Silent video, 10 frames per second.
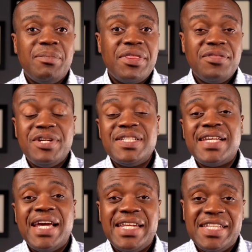3
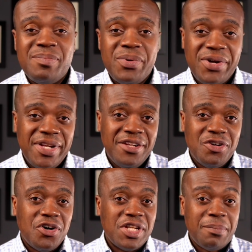sign is burning,
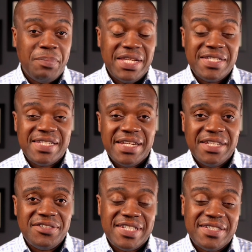or the pins and
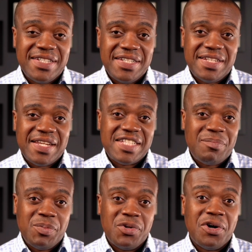needles sensation, as some
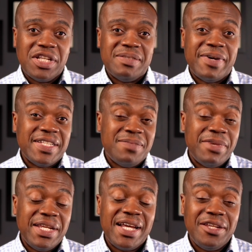people call it, but it's
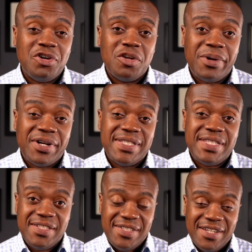medically called
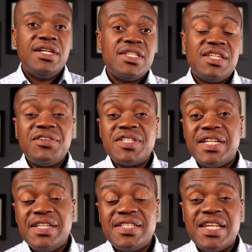paresthesia. Several
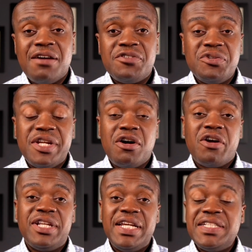studies have shown a
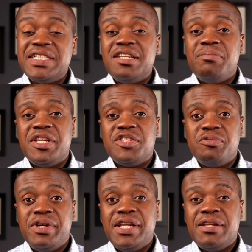correlation
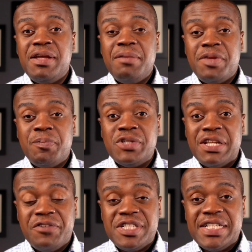between people
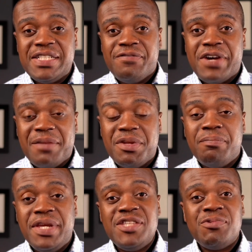deficient in vitamin
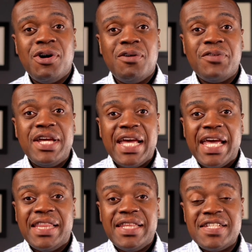B12
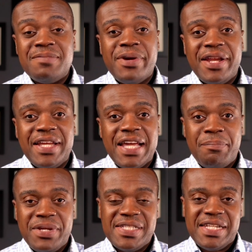and this burning and
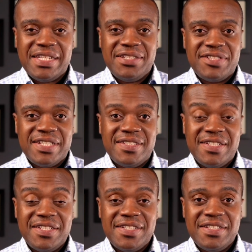pins and needles
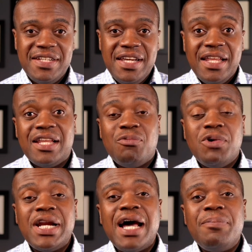sensation. Now,
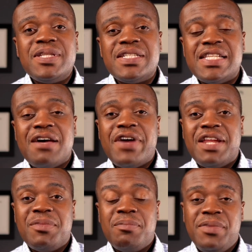what happens is that
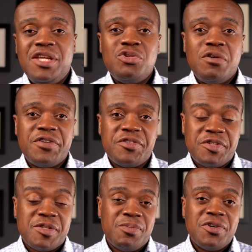vitamin B12 is
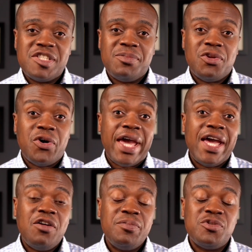responsible or
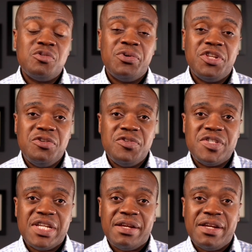helps to produce
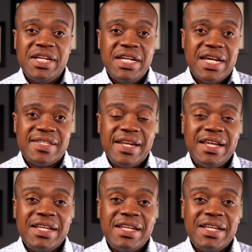a certain